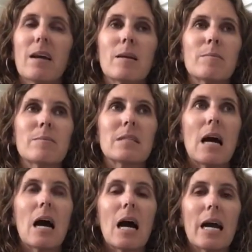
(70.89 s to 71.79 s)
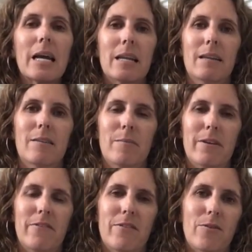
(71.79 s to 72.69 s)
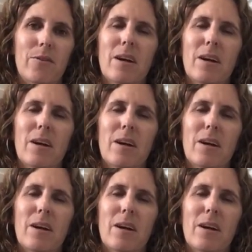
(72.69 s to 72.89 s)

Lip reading: am tied to my phone.